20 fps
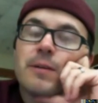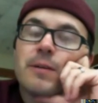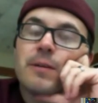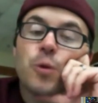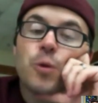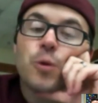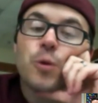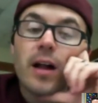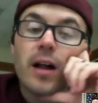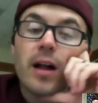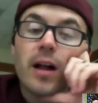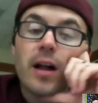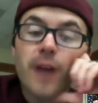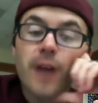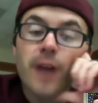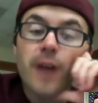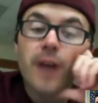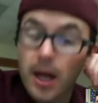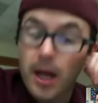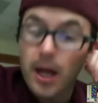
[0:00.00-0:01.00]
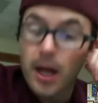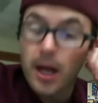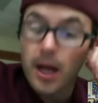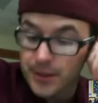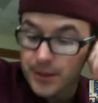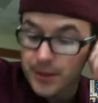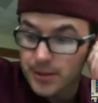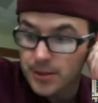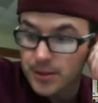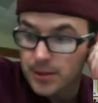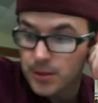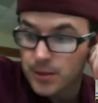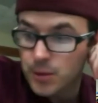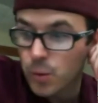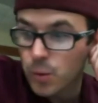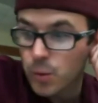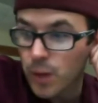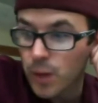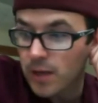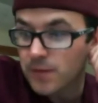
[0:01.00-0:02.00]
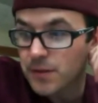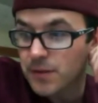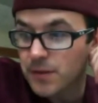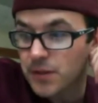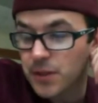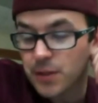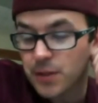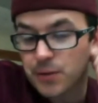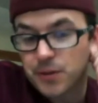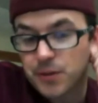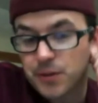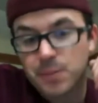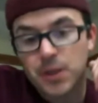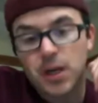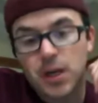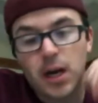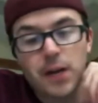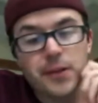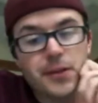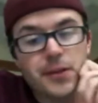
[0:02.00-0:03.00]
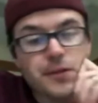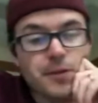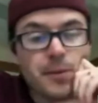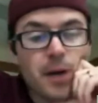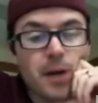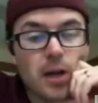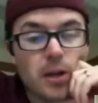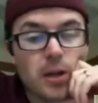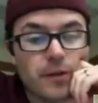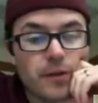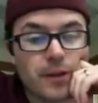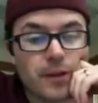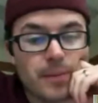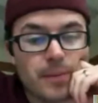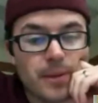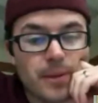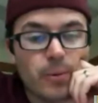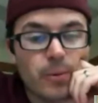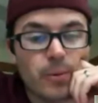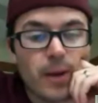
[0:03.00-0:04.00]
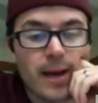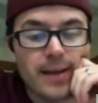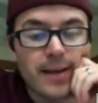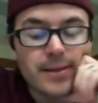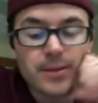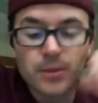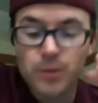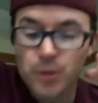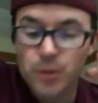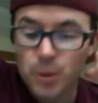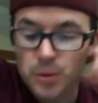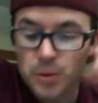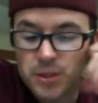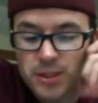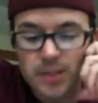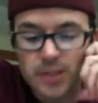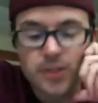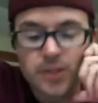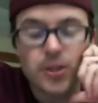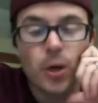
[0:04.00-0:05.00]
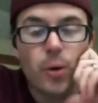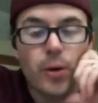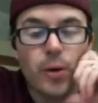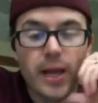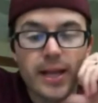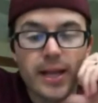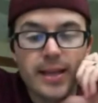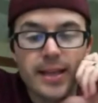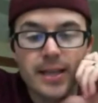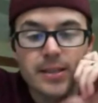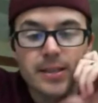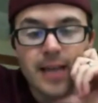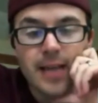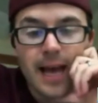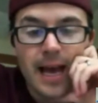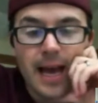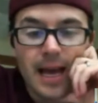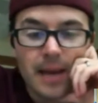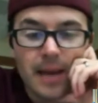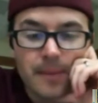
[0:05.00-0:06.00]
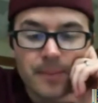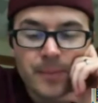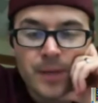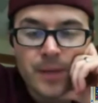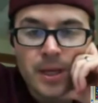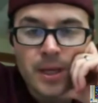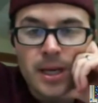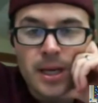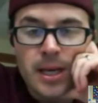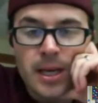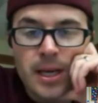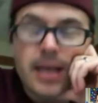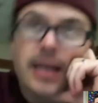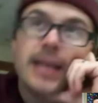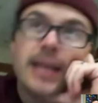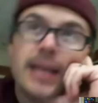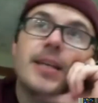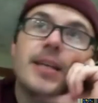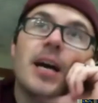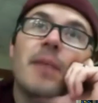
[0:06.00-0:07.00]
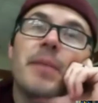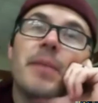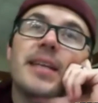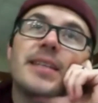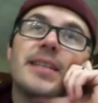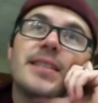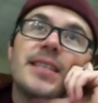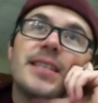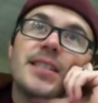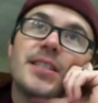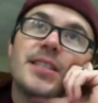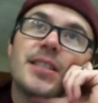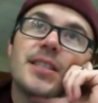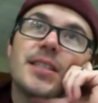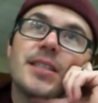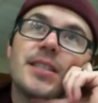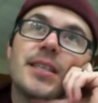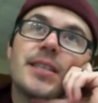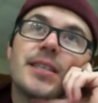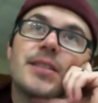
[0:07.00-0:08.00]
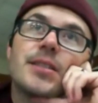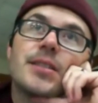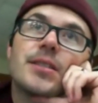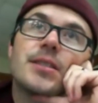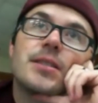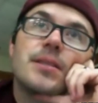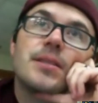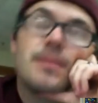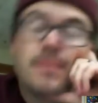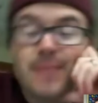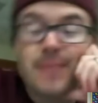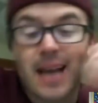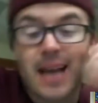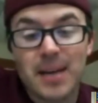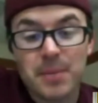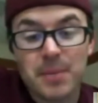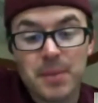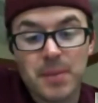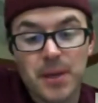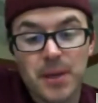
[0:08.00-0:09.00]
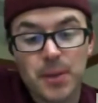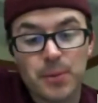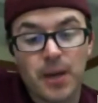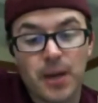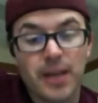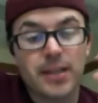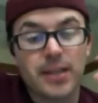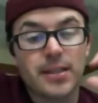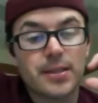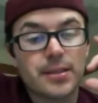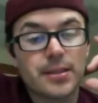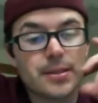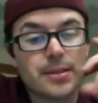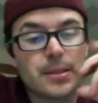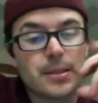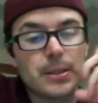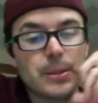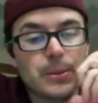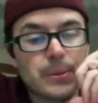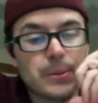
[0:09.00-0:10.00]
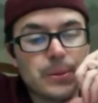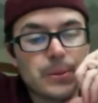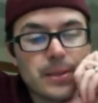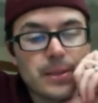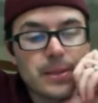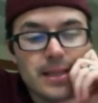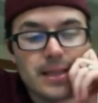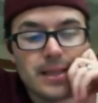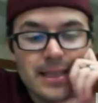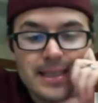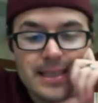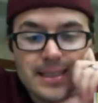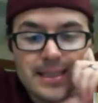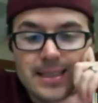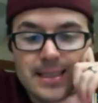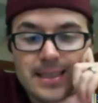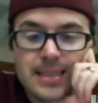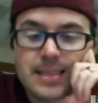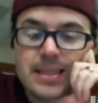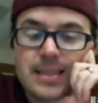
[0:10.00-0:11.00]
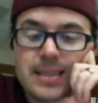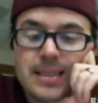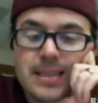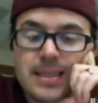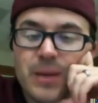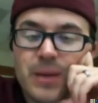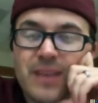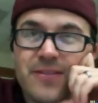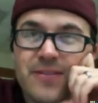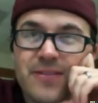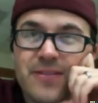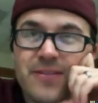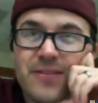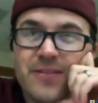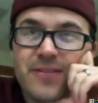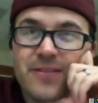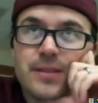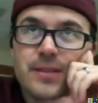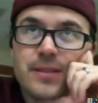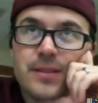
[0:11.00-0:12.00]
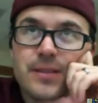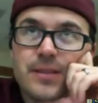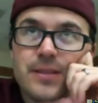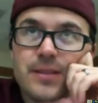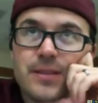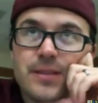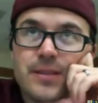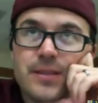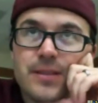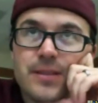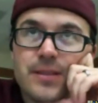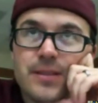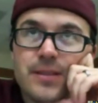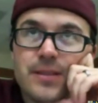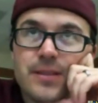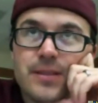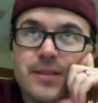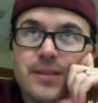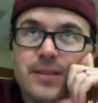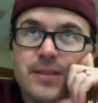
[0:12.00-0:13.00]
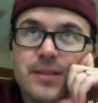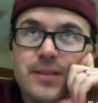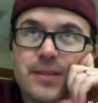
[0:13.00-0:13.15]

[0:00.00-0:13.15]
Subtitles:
12 authors, 12 children's book authors from all over the Midwest chose to donate their time and come in and teach these kids how to be better writers. So each of these kids, we've actually